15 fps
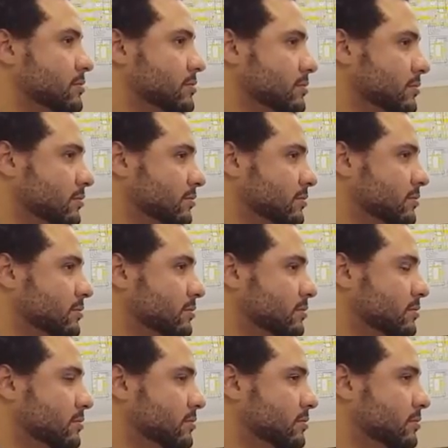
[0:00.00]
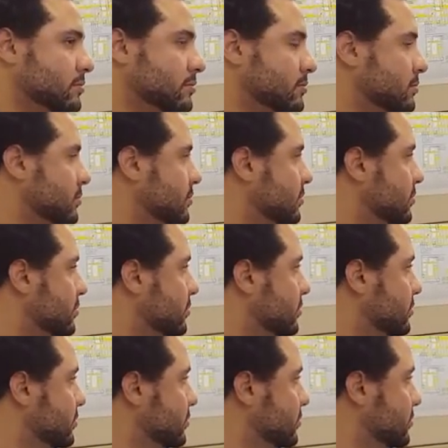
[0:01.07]

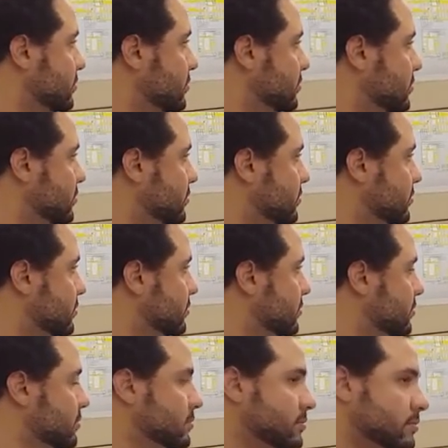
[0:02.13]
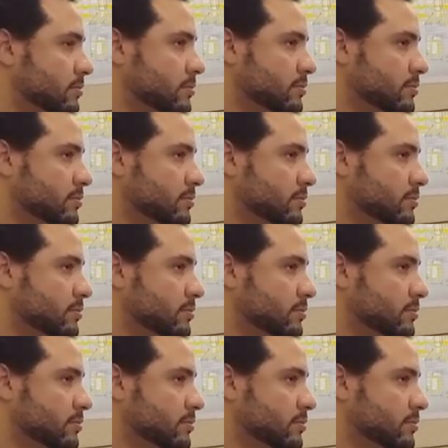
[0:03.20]
(not speaking)